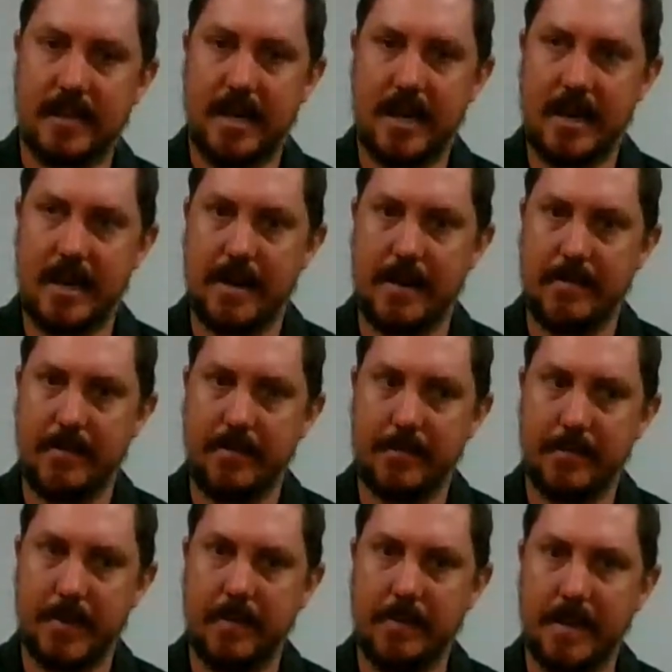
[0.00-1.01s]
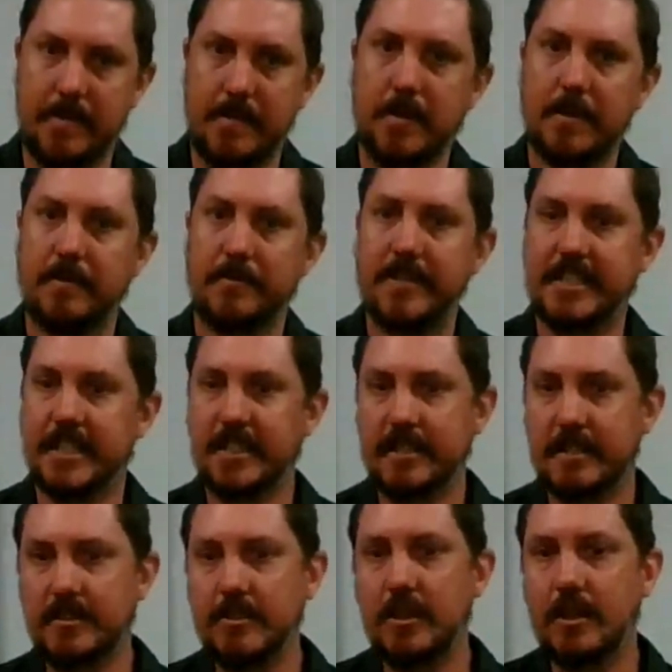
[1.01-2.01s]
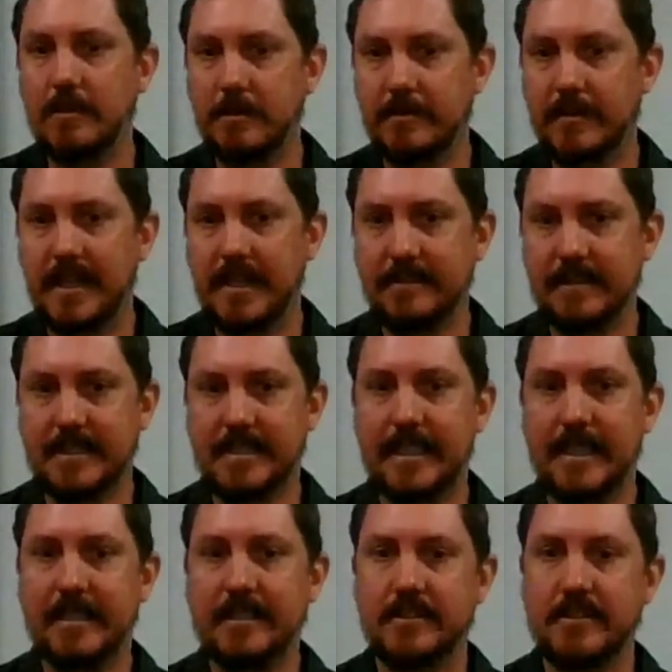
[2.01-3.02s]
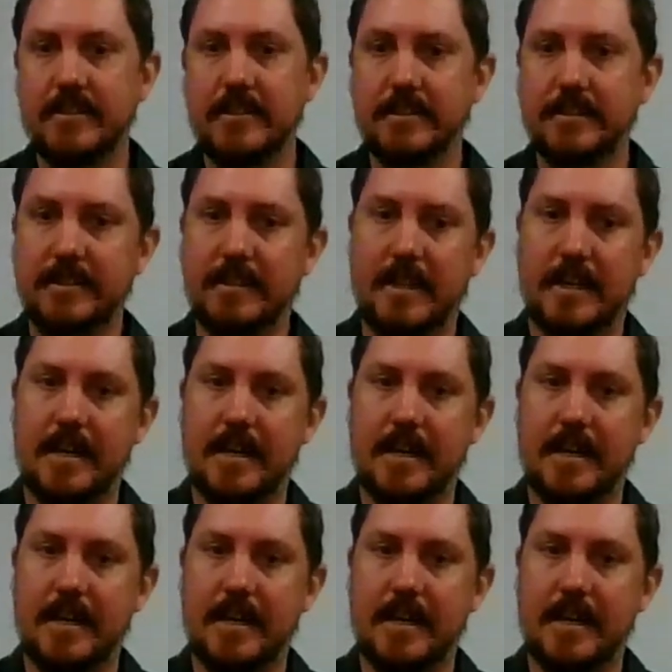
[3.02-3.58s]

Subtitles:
probably a more efficient job of harvesting it too,